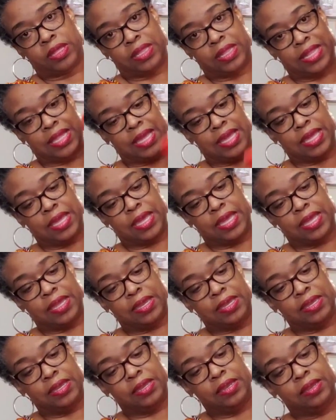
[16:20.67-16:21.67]

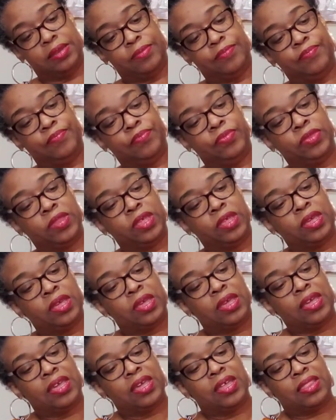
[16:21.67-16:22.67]
Lid.
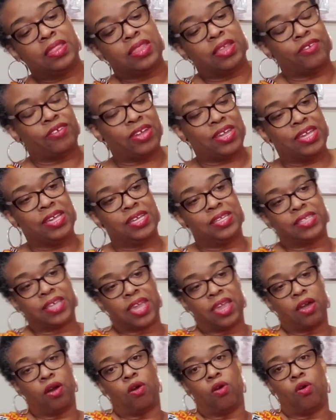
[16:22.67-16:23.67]
There is
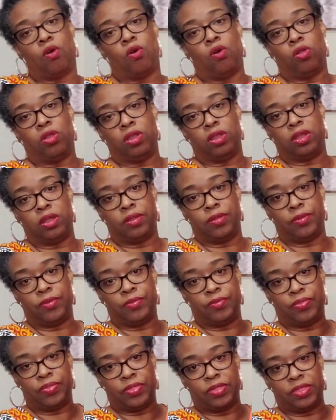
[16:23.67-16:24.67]
a hole
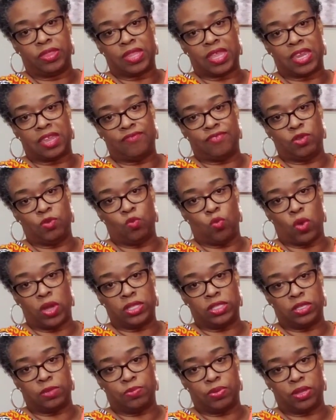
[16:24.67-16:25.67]
that if you
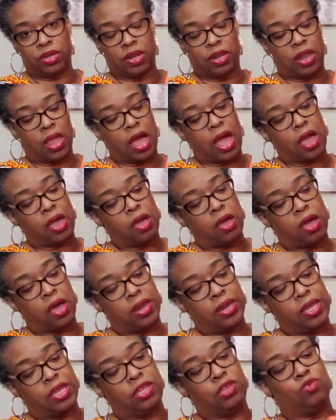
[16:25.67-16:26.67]
want to put a lock
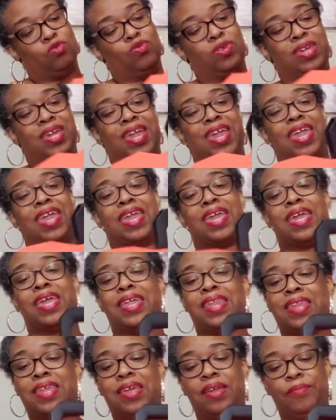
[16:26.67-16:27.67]
on it, you
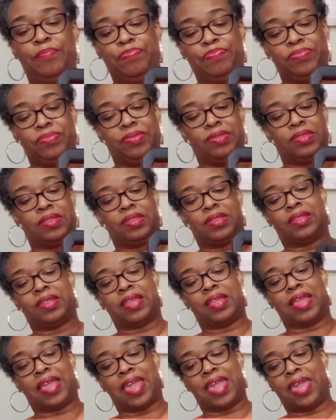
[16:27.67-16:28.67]
can.
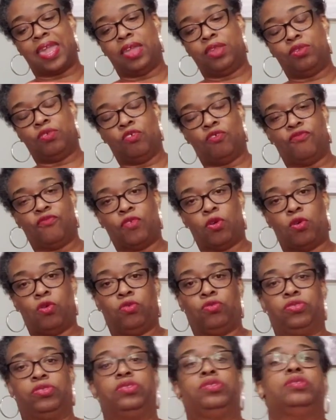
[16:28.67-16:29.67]
Handle
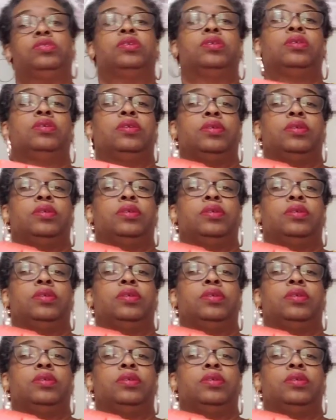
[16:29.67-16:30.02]
folds.